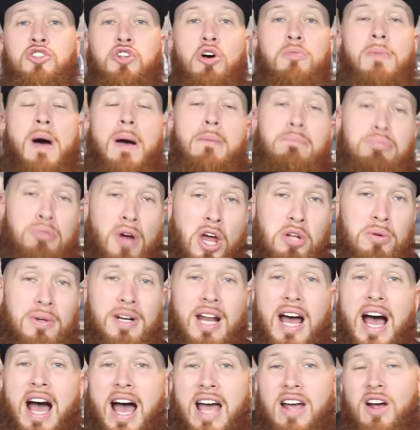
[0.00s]
So, my brother
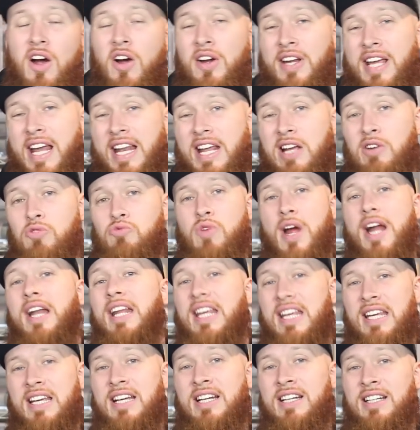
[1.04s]
and I are getting
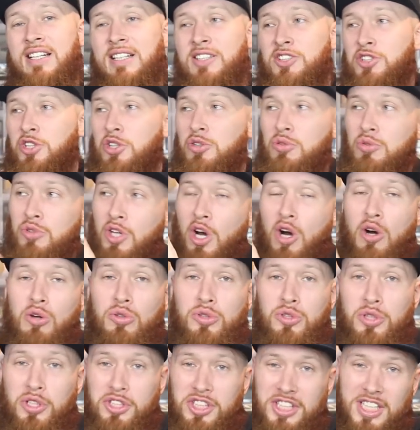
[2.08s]
ready to
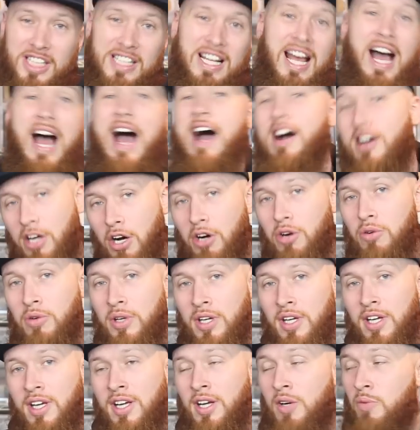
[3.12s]
go to
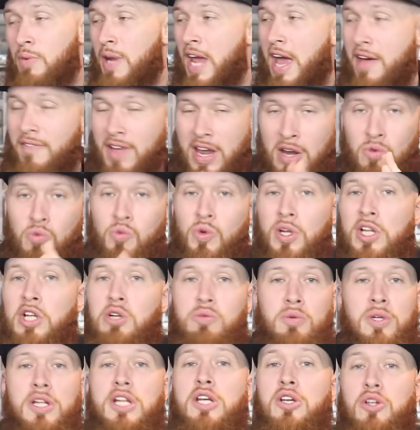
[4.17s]
Chicago. We have a
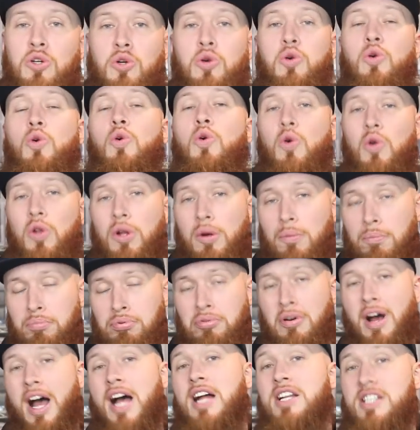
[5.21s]
really, really cool
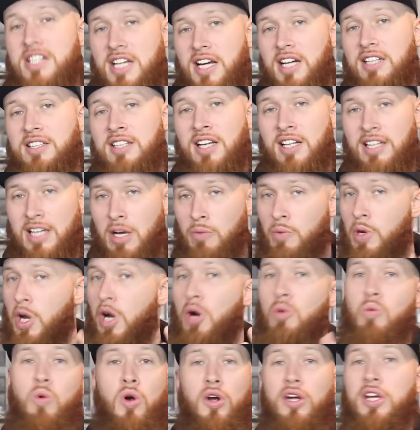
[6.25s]
project that we
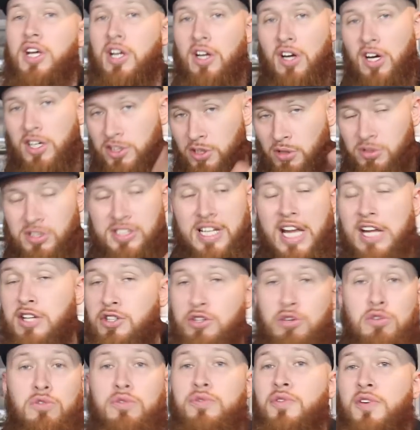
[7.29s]
are working on, so stay
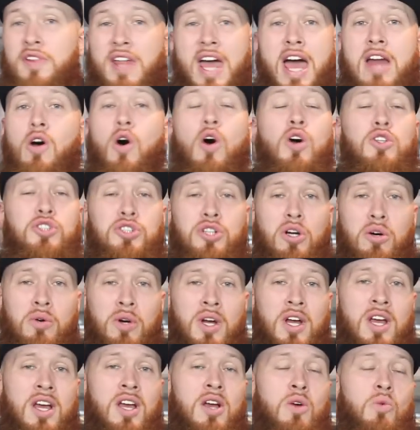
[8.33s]
tuned for that.
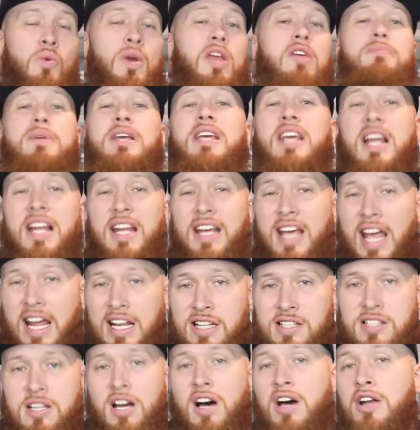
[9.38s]
Also, we have been getting
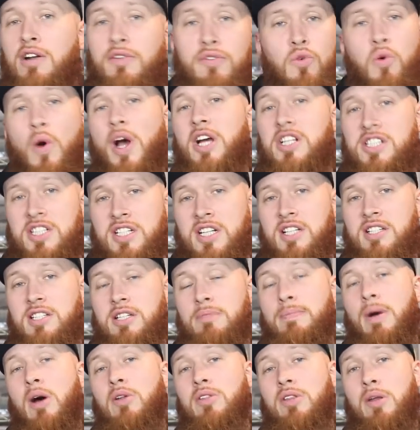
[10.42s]
a ton of questions
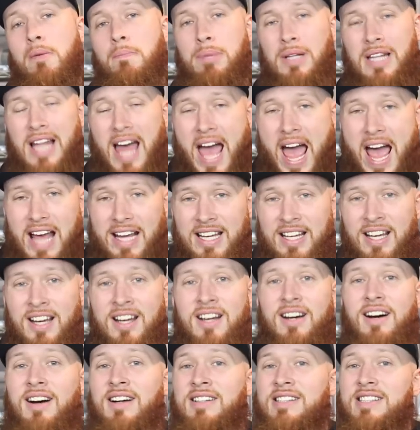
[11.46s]
about the black
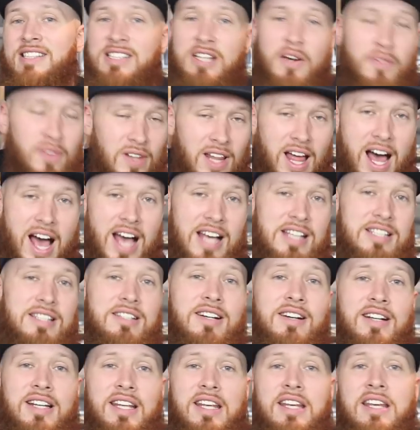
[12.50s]
uncivilized
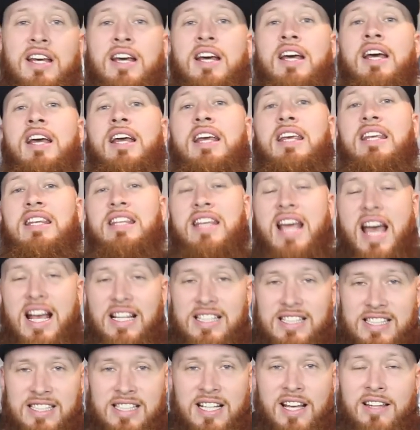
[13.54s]
hoodie.
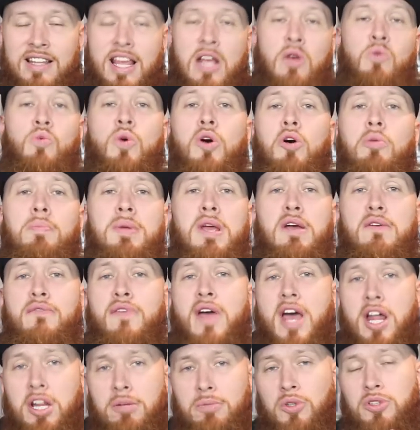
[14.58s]
Yes, they will be
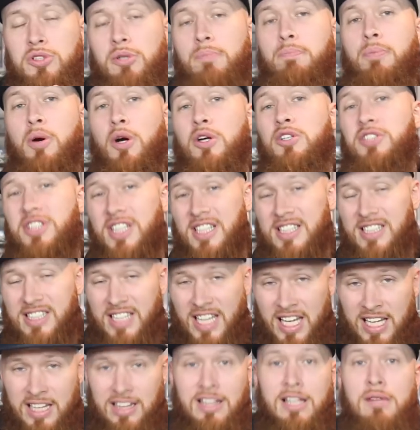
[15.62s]
available to purchase
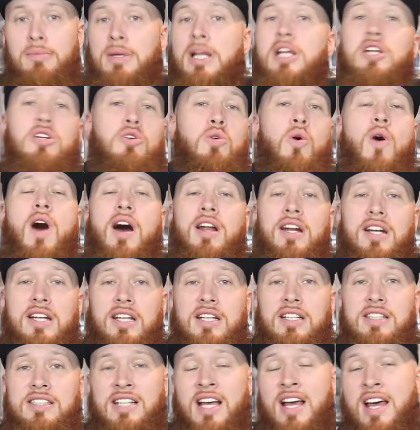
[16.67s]
in limited
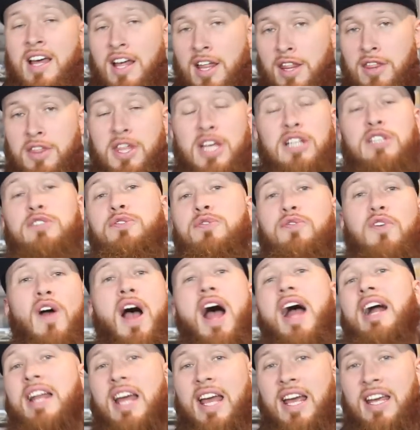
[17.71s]
quantities this
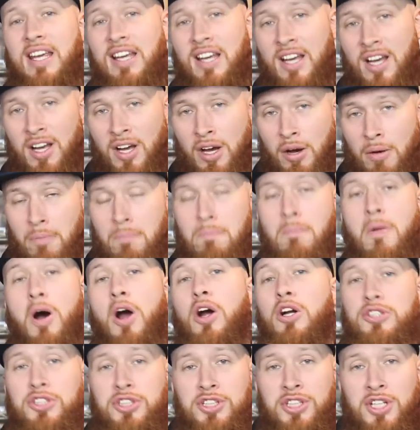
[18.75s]
Friday,
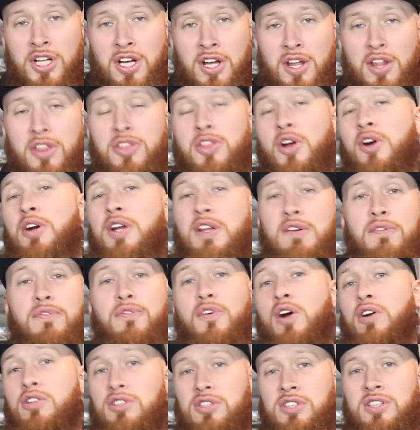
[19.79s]
March
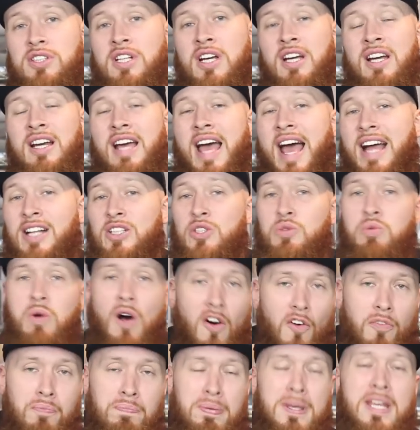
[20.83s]
31st at
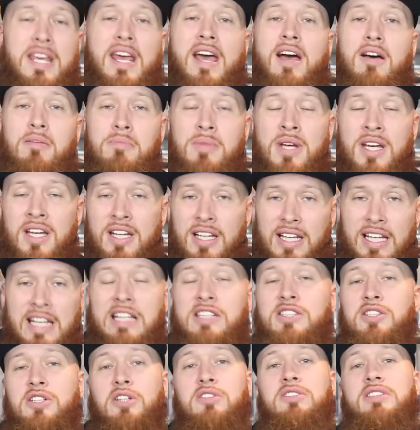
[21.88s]
12 p.m.
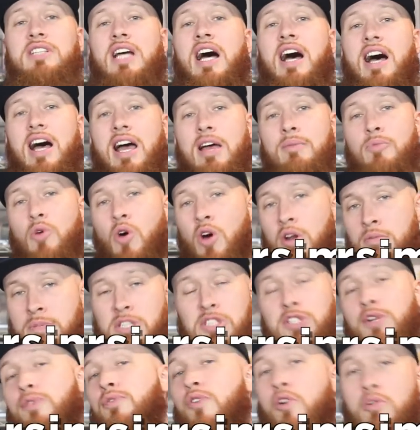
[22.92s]
Eastern Time on
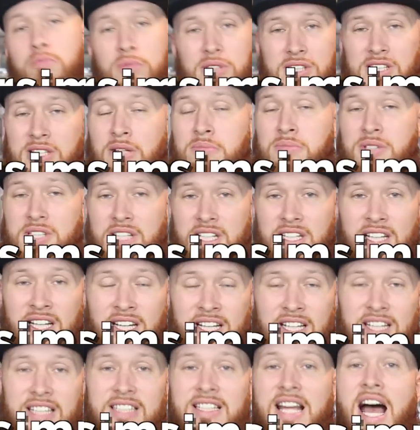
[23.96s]

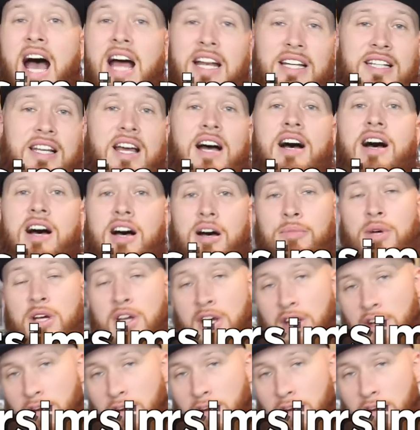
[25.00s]
MrFoamerSimpson.com